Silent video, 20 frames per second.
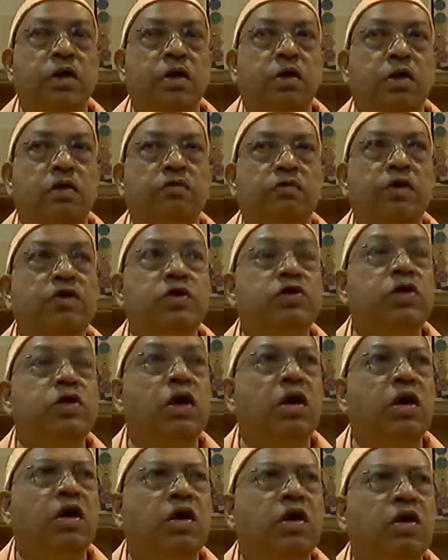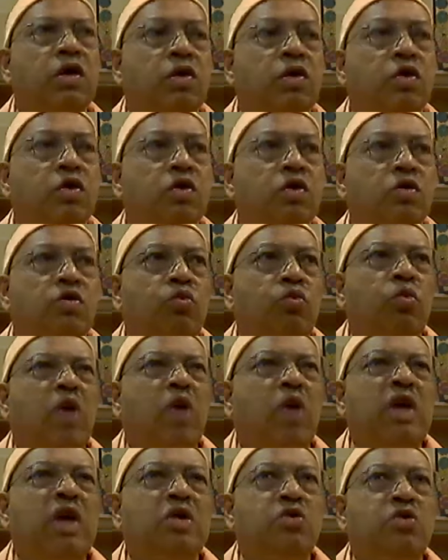And when you say,
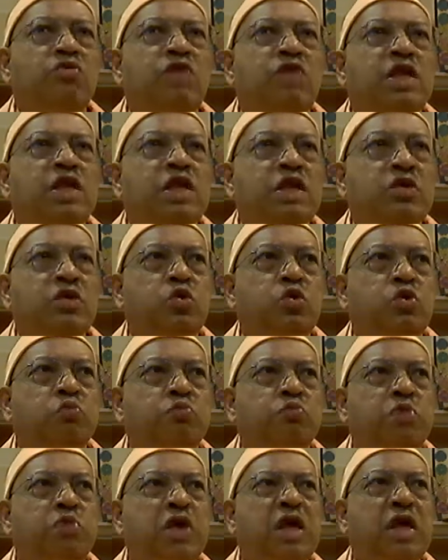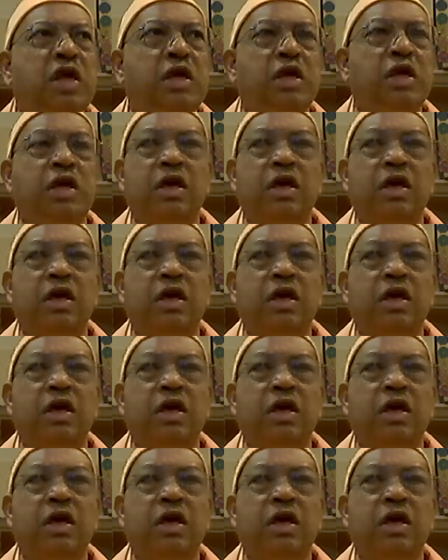why do we need to pray?